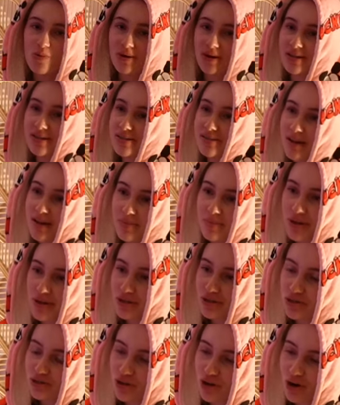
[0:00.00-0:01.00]
When I started my
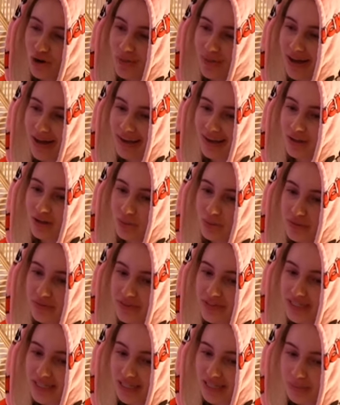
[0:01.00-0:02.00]
new job I had a little bit of a
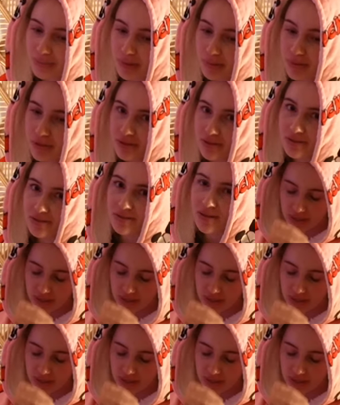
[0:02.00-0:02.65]
dilemma because